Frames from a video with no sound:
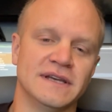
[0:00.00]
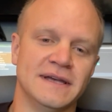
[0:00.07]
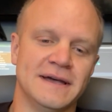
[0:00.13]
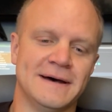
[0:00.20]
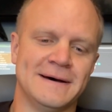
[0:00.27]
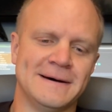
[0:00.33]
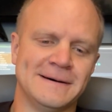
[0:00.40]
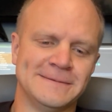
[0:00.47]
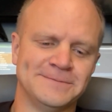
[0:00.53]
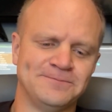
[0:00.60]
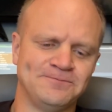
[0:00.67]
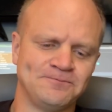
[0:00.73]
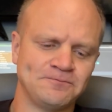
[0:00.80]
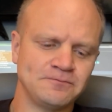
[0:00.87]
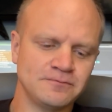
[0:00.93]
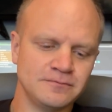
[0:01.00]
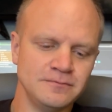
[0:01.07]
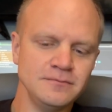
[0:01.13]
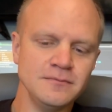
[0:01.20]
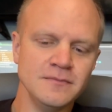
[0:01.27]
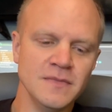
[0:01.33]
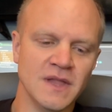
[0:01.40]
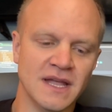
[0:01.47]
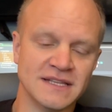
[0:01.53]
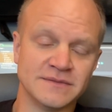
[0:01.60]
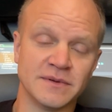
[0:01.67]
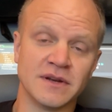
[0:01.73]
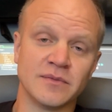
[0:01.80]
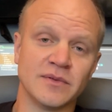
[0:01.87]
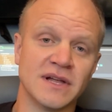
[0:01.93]
Um, it's
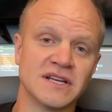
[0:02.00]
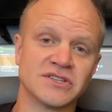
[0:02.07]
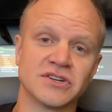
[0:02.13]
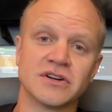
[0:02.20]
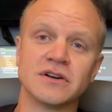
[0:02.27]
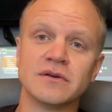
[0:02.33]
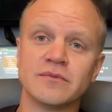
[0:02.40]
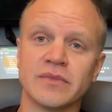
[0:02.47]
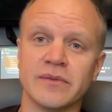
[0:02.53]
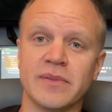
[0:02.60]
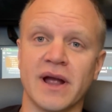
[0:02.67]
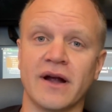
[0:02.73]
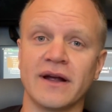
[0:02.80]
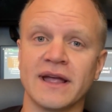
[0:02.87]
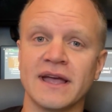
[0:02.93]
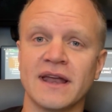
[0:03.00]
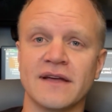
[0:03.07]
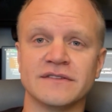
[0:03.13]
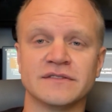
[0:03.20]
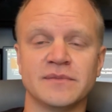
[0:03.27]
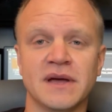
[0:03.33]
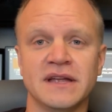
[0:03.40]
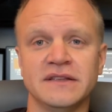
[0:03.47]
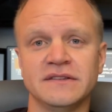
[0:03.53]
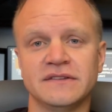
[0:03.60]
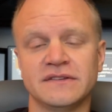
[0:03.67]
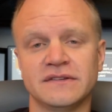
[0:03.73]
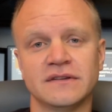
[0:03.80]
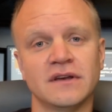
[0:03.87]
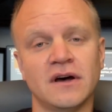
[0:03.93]
been a pleasure preparing it. I've
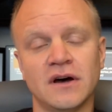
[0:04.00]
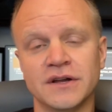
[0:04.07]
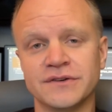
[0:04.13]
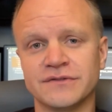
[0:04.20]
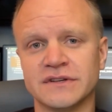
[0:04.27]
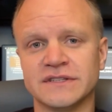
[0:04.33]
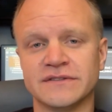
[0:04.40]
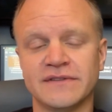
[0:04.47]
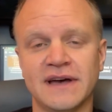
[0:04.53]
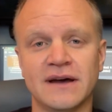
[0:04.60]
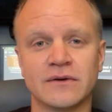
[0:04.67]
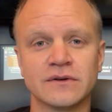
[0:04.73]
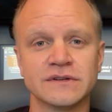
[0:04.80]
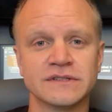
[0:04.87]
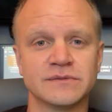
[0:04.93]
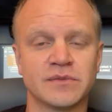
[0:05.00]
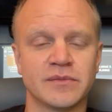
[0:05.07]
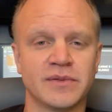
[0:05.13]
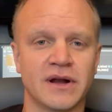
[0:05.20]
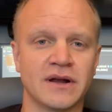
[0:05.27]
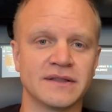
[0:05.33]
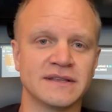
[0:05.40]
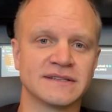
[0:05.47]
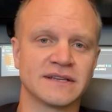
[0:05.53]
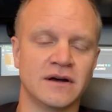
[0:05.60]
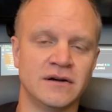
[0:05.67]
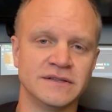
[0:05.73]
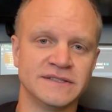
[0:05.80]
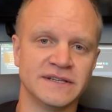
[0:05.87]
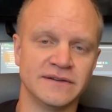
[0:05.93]
spent hundreds of hours preparing this
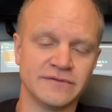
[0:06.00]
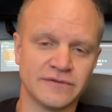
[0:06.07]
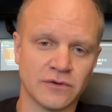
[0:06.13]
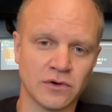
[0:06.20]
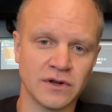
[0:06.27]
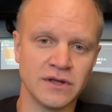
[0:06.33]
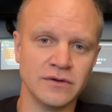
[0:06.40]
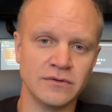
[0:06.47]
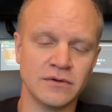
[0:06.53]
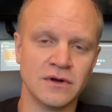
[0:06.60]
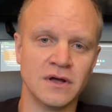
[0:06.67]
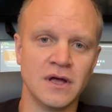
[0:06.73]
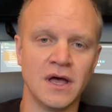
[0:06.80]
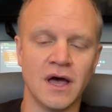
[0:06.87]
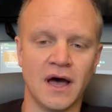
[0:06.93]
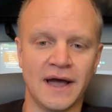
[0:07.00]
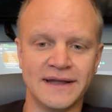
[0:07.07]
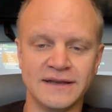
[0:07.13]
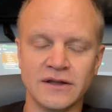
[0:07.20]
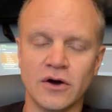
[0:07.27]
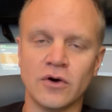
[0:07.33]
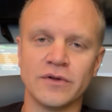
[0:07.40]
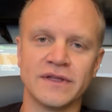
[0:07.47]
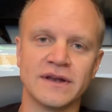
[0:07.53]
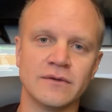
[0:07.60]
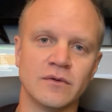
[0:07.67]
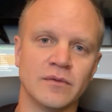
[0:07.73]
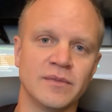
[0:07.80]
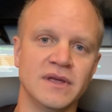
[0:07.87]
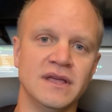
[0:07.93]
content for you. I know that it
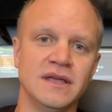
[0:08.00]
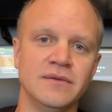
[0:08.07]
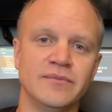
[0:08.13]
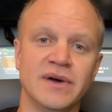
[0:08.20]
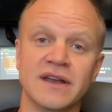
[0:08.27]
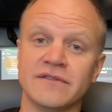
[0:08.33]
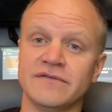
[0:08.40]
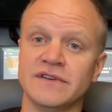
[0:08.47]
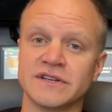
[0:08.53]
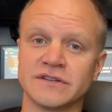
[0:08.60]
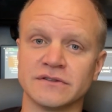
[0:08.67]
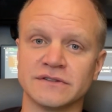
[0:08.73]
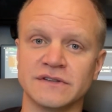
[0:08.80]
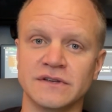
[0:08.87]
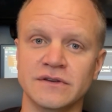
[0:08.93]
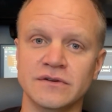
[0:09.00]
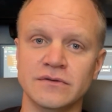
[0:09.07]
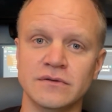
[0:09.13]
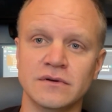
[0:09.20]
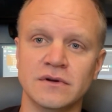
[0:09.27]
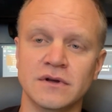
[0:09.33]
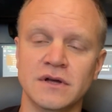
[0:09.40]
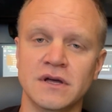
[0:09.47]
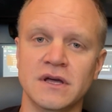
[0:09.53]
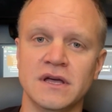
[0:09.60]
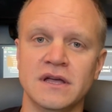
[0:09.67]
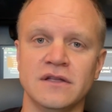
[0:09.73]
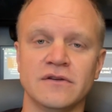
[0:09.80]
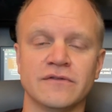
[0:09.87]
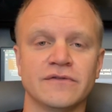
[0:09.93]
will be beneficial to you
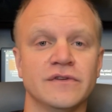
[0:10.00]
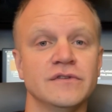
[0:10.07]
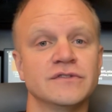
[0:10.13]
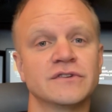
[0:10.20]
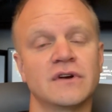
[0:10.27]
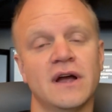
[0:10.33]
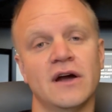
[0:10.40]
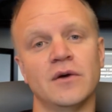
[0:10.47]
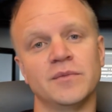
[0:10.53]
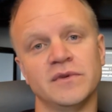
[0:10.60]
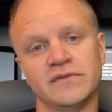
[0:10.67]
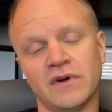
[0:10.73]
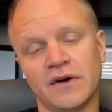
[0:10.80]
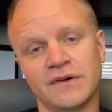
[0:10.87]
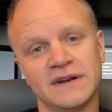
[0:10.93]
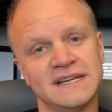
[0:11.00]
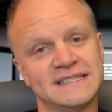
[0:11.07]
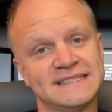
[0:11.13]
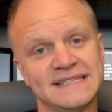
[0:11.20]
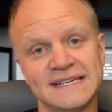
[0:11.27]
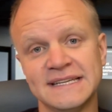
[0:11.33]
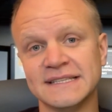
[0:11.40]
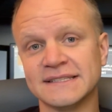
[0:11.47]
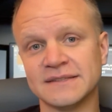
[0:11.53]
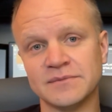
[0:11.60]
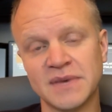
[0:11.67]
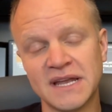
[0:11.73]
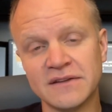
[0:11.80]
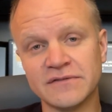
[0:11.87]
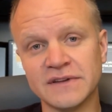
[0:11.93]
in your future. I hope you've already seen some
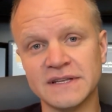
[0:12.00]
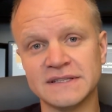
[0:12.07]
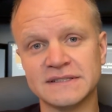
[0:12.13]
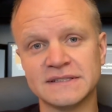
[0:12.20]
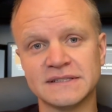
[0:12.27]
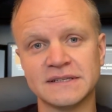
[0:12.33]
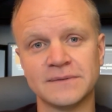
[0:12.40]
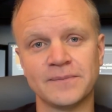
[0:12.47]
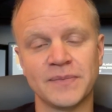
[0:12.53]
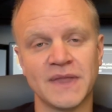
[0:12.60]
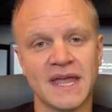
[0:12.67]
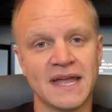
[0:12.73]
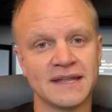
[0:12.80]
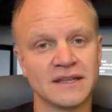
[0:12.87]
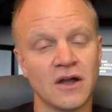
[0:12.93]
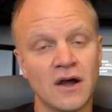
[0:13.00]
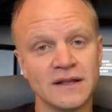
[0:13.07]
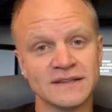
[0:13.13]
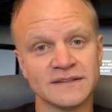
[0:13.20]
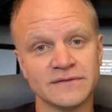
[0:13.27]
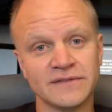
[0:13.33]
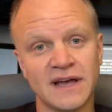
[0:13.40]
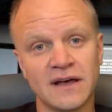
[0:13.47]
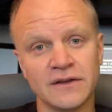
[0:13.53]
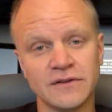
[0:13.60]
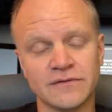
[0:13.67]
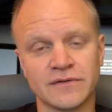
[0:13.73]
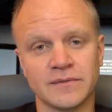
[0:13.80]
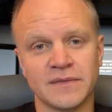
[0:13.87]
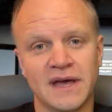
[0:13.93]
benefits and gotten some value
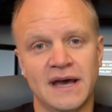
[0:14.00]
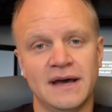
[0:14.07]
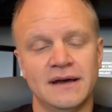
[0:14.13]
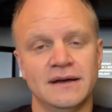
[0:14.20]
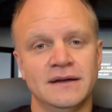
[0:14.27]
from that.